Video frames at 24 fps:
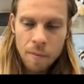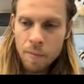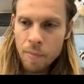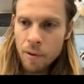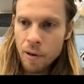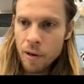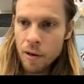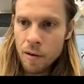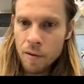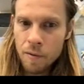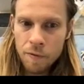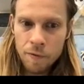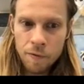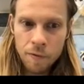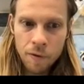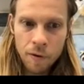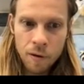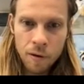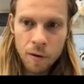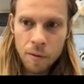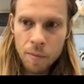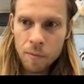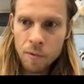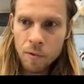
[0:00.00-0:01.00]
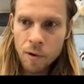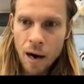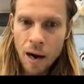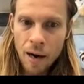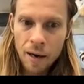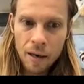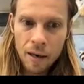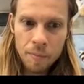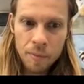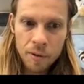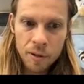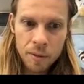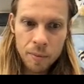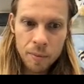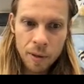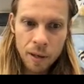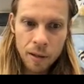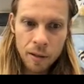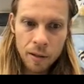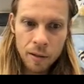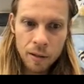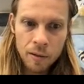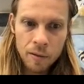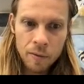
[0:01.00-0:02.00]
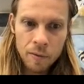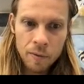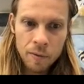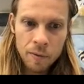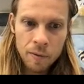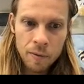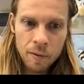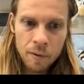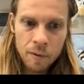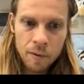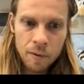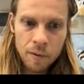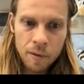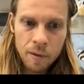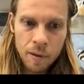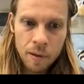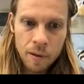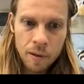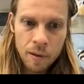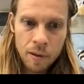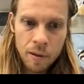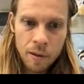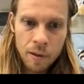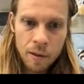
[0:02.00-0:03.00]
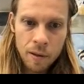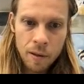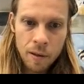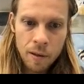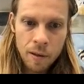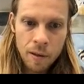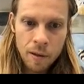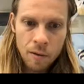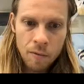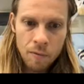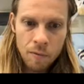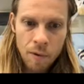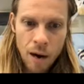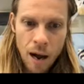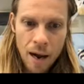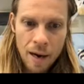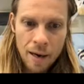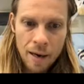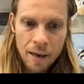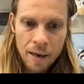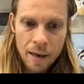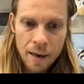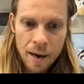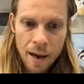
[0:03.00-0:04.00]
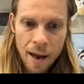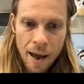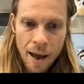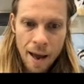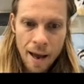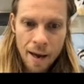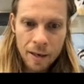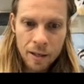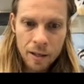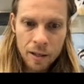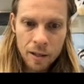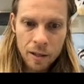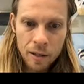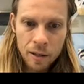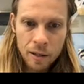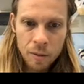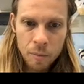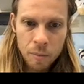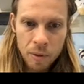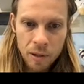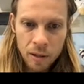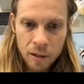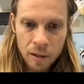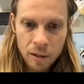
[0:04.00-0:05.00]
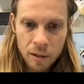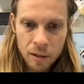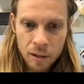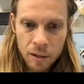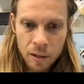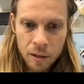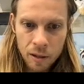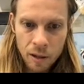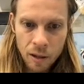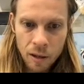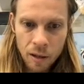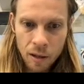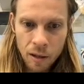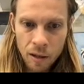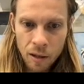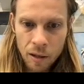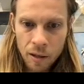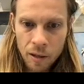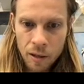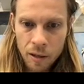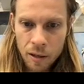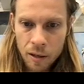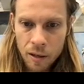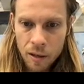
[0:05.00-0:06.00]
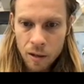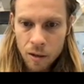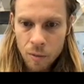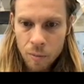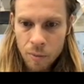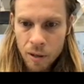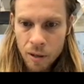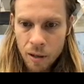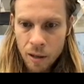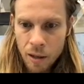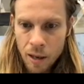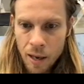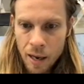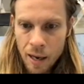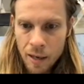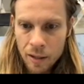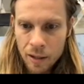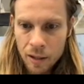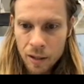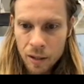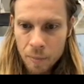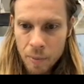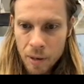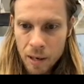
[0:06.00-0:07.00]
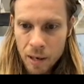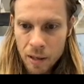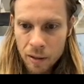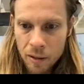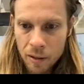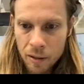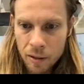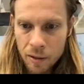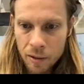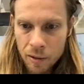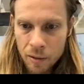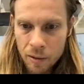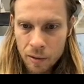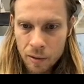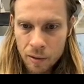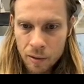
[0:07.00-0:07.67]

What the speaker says: But from the rocket perspective, the rocket actually experiences a little bit less space